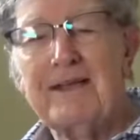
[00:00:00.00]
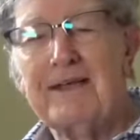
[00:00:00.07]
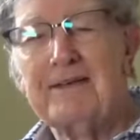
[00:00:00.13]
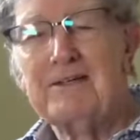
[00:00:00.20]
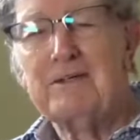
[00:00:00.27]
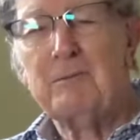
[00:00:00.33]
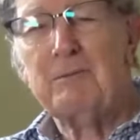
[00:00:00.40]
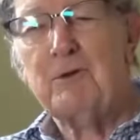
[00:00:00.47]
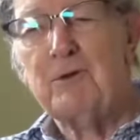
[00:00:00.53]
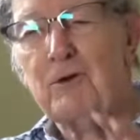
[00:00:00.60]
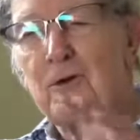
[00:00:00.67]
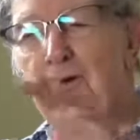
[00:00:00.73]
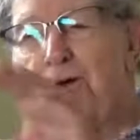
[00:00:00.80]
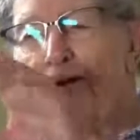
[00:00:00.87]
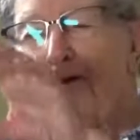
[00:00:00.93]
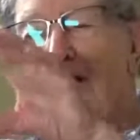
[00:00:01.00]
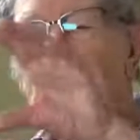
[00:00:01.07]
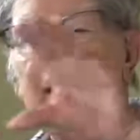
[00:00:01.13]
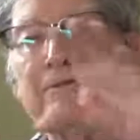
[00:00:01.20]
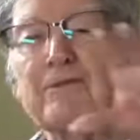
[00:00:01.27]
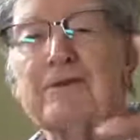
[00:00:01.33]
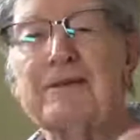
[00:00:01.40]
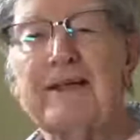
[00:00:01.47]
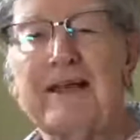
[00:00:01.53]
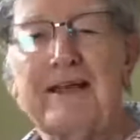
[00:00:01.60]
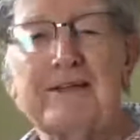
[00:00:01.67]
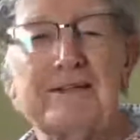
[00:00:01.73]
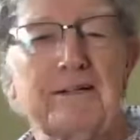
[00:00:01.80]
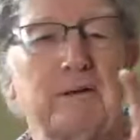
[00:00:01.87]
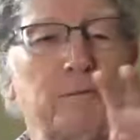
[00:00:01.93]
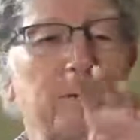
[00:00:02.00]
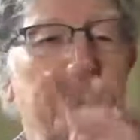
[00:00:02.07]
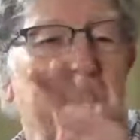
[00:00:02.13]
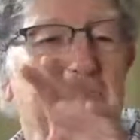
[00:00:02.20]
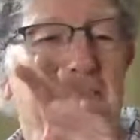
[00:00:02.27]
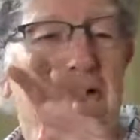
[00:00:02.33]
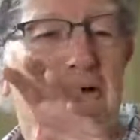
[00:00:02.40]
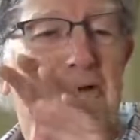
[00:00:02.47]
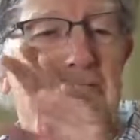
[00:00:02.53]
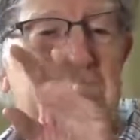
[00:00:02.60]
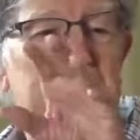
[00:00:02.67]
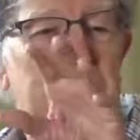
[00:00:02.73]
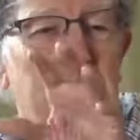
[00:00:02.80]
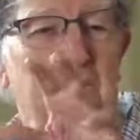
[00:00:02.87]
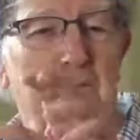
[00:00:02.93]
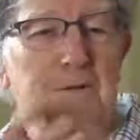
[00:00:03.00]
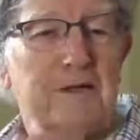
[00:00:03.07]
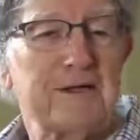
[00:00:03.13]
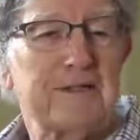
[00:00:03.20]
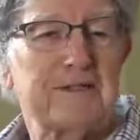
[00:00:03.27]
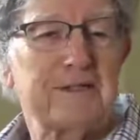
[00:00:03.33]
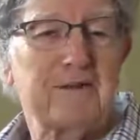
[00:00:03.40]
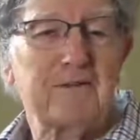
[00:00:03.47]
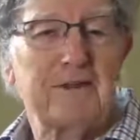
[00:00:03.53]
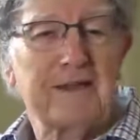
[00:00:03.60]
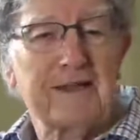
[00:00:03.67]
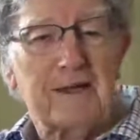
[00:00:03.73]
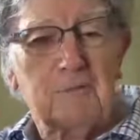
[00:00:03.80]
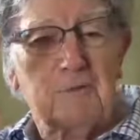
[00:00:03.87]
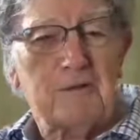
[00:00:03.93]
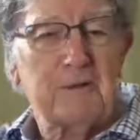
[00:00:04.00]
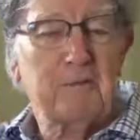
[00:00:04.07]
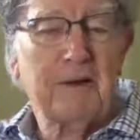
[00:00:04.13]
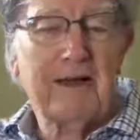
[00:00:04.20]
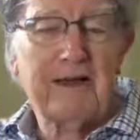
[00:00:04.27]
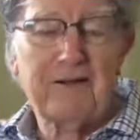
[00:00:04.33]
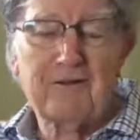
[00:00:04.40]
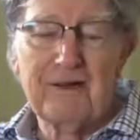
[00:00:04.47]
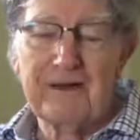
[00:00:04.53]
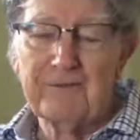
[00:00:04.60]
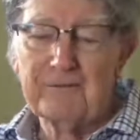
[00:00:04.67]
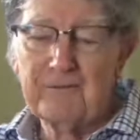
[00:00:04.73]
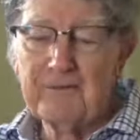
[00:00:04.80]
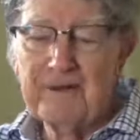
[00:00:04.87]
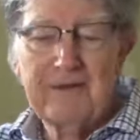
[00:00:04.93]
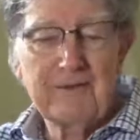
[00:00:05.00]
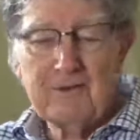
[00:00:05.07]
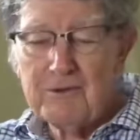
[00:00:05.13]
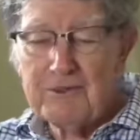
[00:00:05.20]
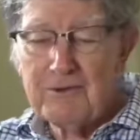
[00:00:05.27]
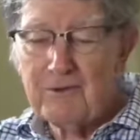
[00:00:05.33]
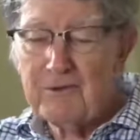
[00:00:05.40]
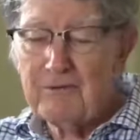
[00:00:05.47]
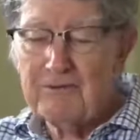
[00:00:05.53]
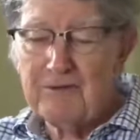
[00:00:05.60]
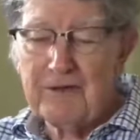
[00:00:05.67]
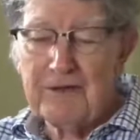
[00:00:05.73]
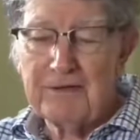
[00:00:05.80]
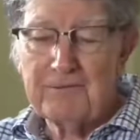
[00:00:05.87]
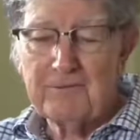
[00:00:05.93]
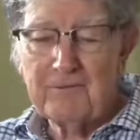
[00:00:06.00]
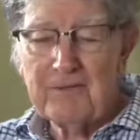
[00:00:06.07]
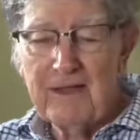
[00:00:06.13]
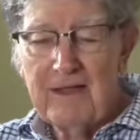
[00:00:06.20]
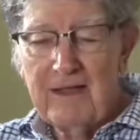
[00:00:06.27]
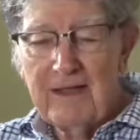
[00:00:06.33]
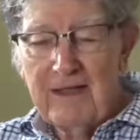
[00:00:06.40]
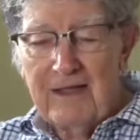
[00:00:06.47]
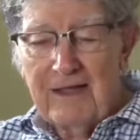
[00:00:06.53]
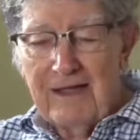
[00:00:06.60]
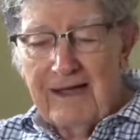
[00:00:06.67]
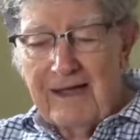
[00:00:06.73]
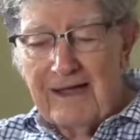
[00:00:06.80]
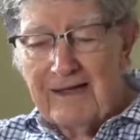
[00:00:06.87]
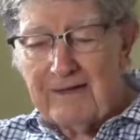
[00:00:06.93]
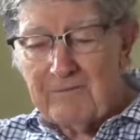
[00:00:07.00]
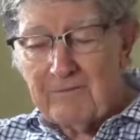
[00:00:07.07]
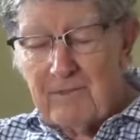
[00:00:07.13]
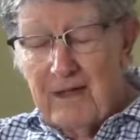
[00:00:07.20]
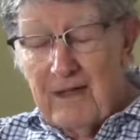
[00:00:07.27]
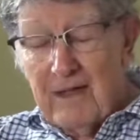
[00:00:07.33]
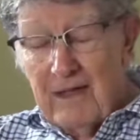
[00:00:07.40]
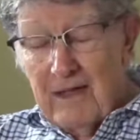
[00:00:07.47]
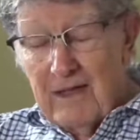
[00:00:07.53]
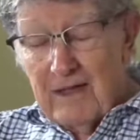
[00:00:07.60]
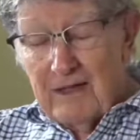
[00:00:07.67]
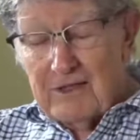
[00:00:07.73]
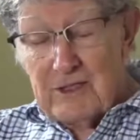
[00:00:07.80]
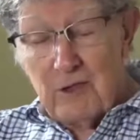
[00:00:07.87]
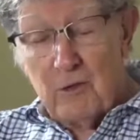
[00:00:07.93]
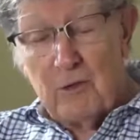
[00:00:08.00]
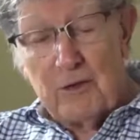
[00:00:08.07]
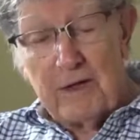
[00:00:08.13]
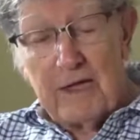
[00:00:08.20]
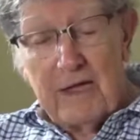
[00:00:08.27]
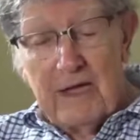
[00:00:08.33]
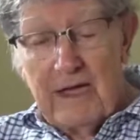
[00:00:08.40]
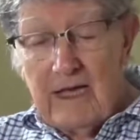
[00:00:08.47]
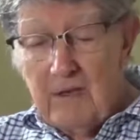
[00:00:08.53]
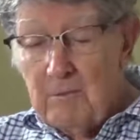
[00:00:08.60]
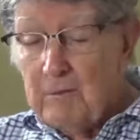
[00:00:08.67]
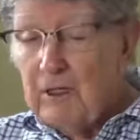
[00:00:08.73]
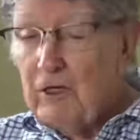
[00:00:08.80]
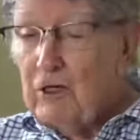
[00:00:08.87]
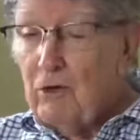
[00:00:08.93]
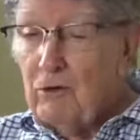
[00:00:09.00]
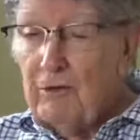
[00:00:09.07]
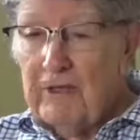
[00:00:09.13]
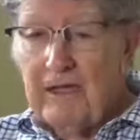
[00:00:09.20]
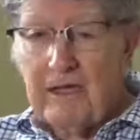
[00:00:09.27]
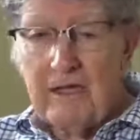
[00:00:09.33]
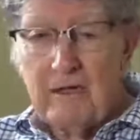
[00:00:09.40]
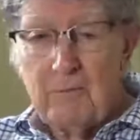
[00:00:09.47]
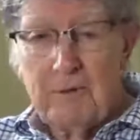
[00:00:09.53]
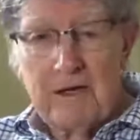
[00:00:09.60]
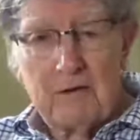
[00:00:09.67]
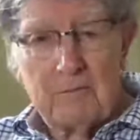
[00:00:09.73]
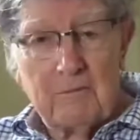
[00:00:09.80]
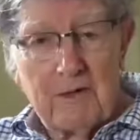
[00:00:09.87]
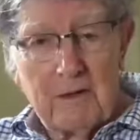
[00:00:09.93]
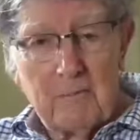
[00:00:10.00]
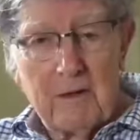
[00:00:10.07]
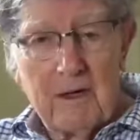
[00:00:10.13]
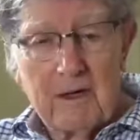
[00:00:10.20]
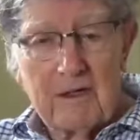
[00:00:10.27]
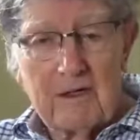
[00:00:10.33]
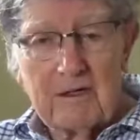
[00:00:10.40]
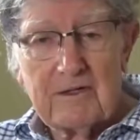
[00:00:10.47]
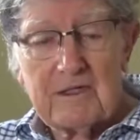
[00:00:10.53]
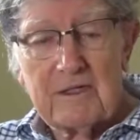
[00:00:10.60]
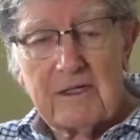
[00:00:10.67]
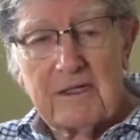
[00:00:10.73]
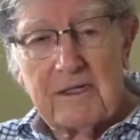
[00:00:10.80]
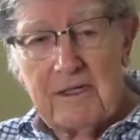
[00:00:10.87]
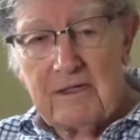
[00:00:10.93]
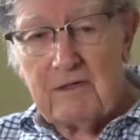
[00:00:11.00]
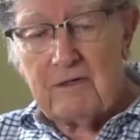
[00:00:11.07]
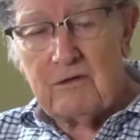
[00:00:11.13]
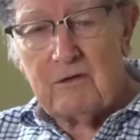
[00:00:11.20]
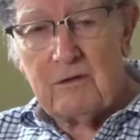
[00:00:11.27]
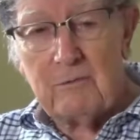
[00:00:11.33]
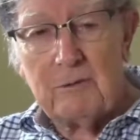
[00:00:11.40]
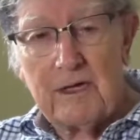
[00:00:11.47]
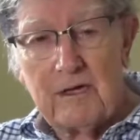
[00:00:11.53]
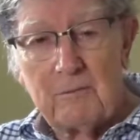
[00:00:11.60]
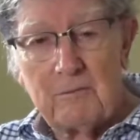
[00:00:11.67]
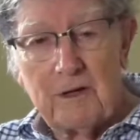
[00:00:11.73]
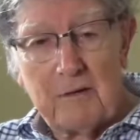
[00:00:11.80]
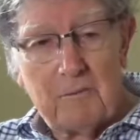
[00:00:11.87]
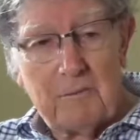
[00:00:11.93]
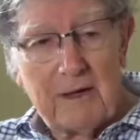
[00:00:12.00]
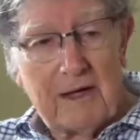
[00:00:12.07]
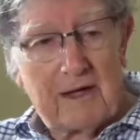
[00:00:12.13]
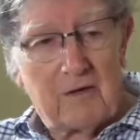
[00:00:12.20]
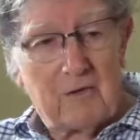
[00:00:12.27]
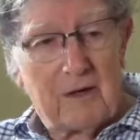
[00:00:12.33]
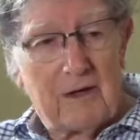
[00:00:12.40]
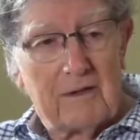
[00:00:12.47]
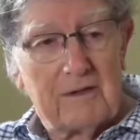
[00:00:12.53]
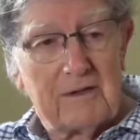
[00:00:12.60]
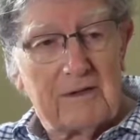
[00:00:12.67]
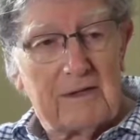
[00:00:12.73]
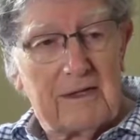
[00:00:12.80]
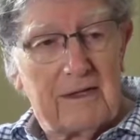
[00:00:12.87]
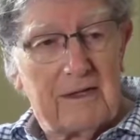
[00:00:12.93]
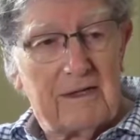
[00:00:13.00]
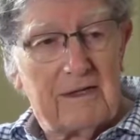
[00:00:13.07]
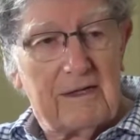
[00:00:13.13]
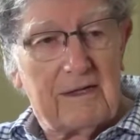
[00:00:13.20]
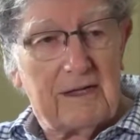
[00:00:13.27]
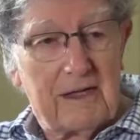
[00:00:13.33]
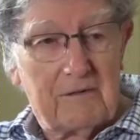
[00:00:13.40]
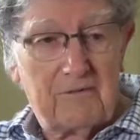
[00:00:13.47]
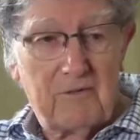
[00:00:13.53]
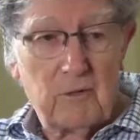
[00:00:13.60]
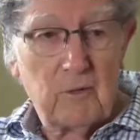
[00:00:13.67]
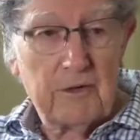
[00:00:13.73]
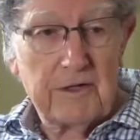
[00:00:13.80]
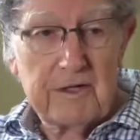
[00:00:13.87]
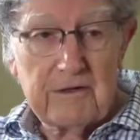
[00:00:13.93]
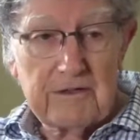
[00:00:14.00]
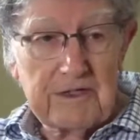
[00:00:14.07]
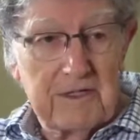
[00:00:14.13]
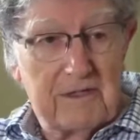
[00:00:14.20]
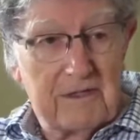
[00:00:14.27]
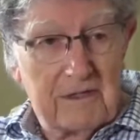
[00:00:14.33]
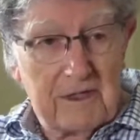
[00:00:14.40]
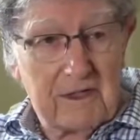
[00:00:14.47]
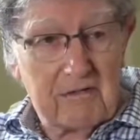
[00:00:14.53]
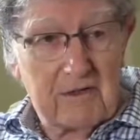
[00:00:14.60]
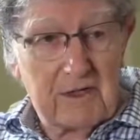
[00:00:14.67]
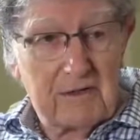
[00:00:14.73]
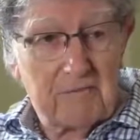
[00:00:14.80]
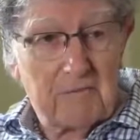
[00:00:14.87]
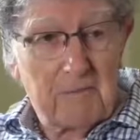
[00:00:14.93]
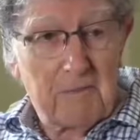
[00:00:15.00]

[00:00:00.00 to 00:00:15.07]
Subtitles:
gets to put all their advertising about Douglas airplanes and everything up on the background. It was sort of fun. So him knowing about my models, he knew about my background in that 4 years in the Navy.